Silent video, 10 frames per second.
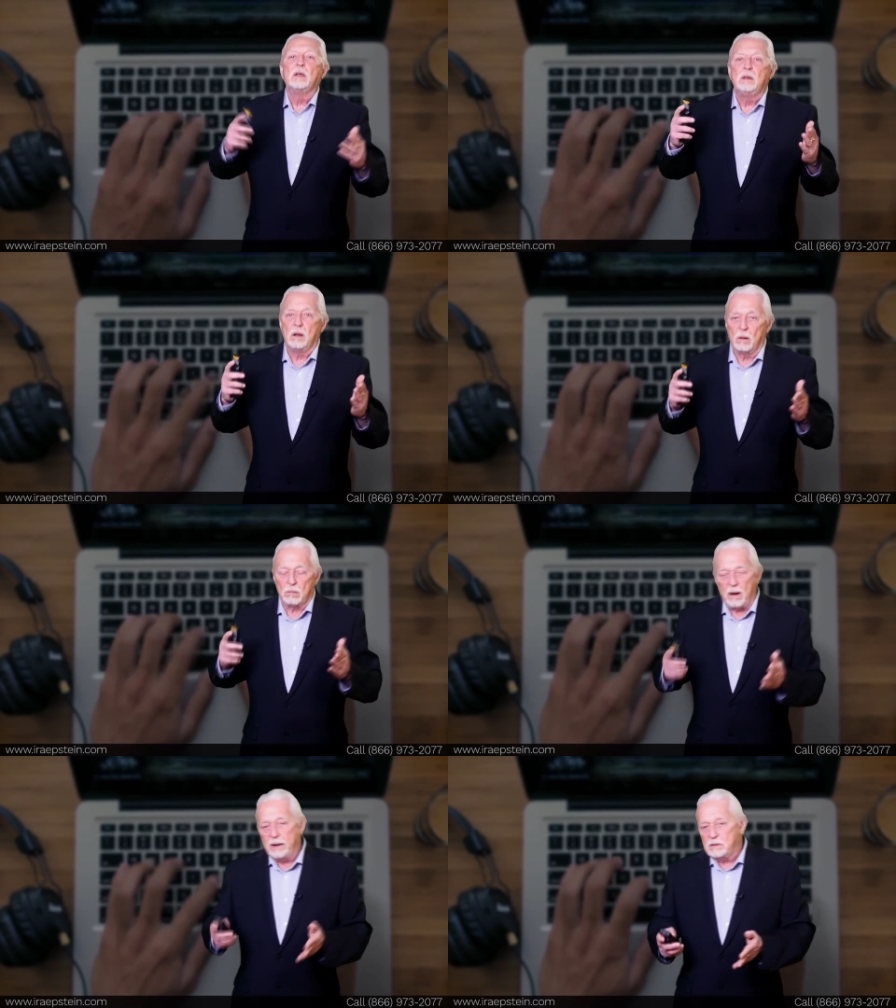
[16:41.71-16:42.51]
You go
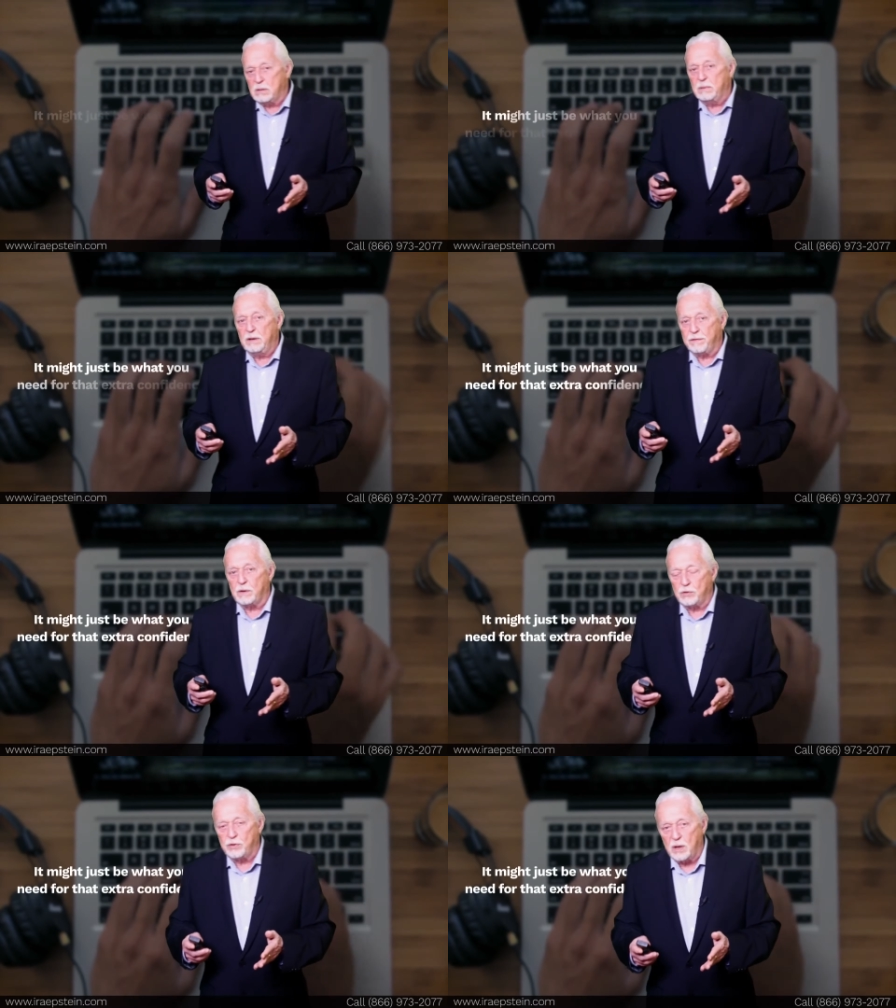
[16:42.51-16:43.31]
right to me
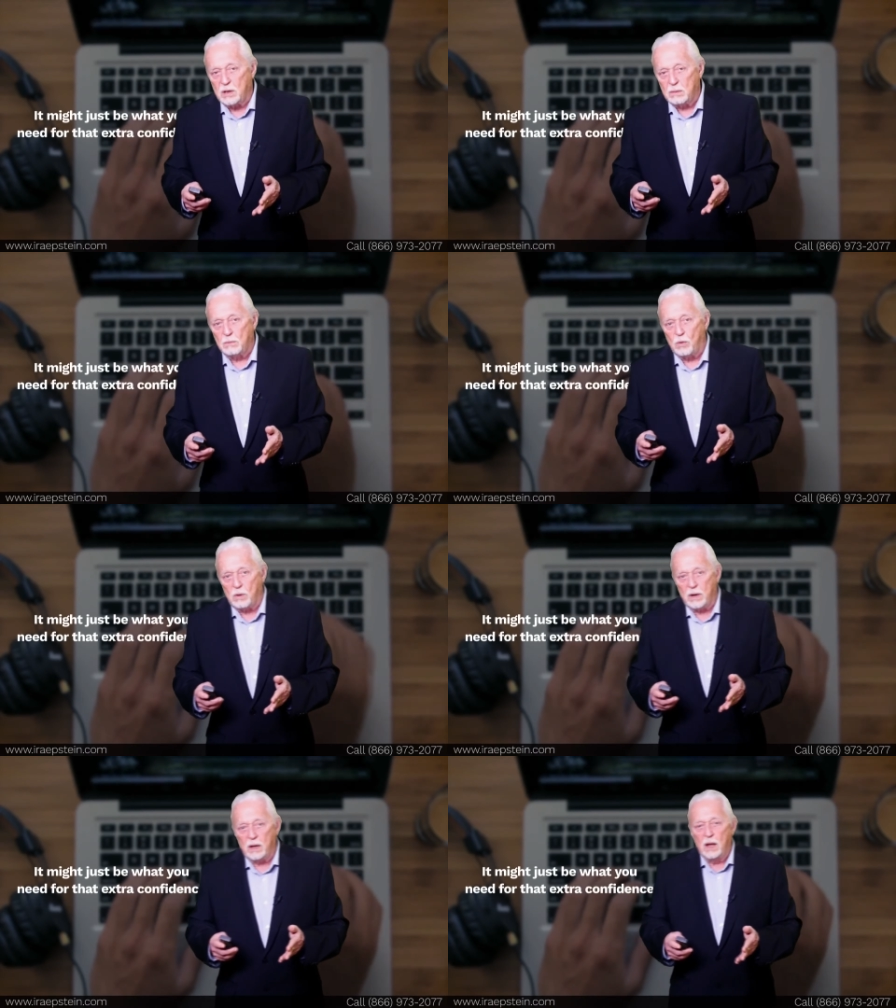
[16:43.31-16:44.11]
first thing in the
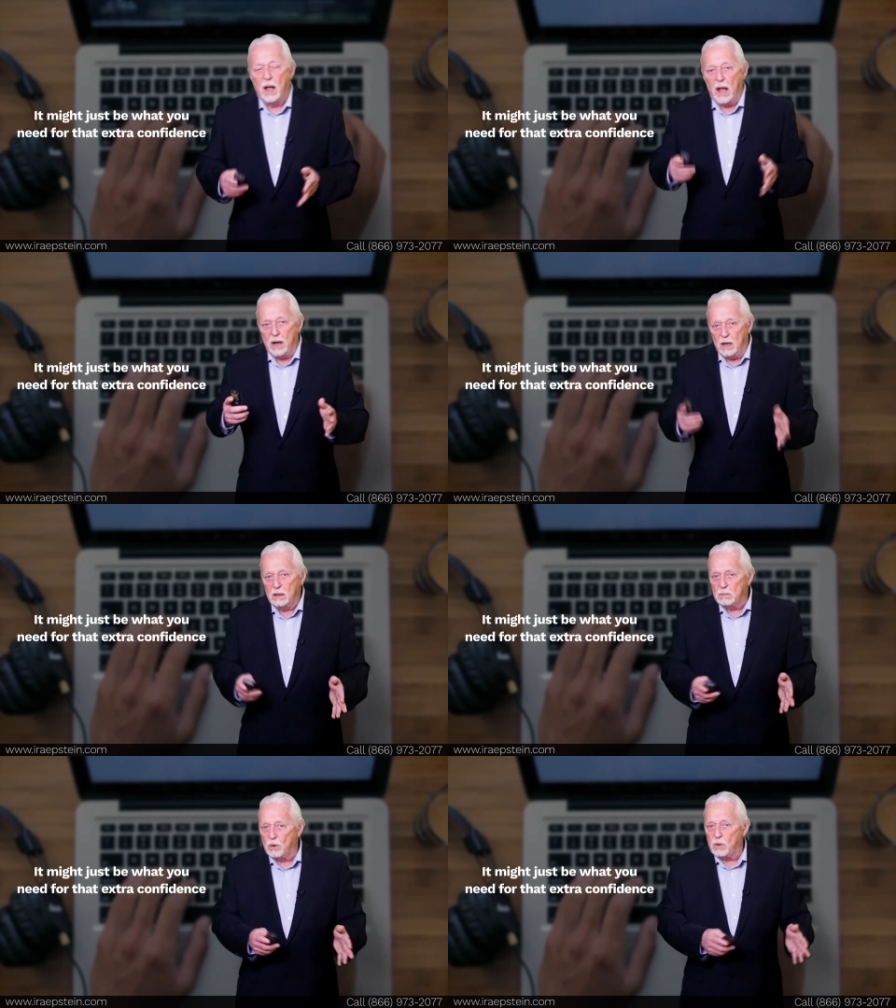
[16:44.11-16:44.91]
morning. And
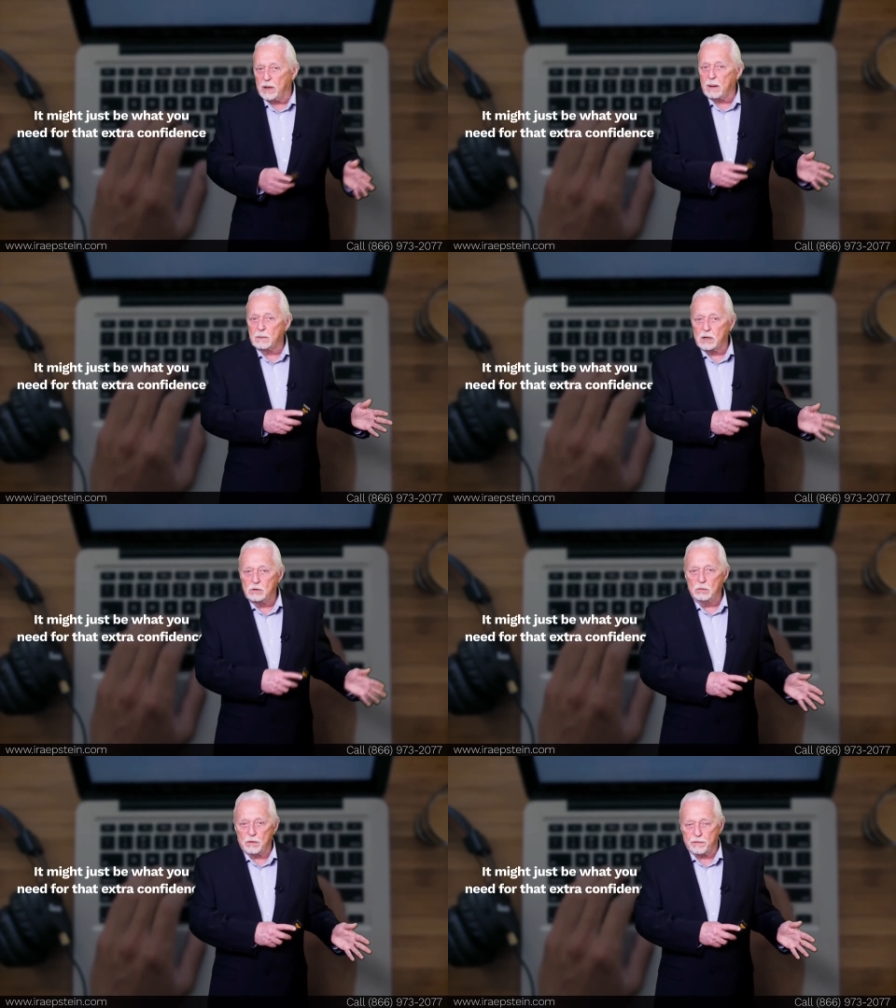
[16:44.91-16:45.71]
in the morning, I'm going to
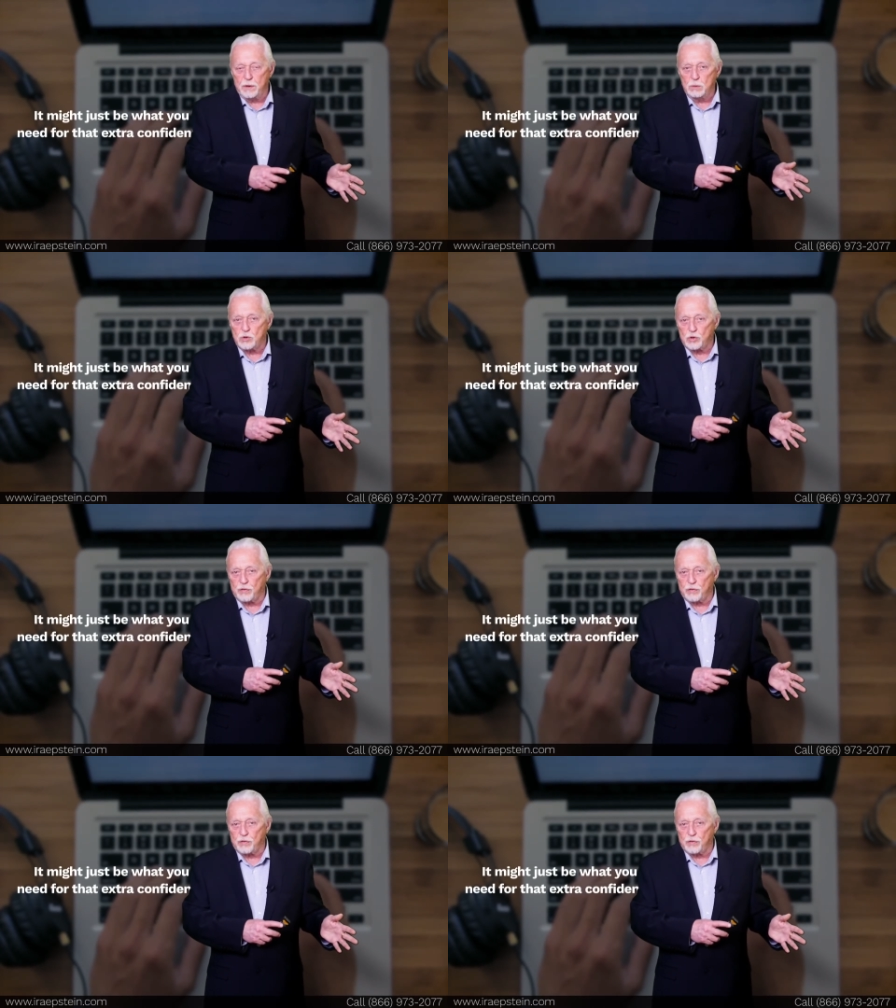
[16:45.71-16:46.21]
do the futures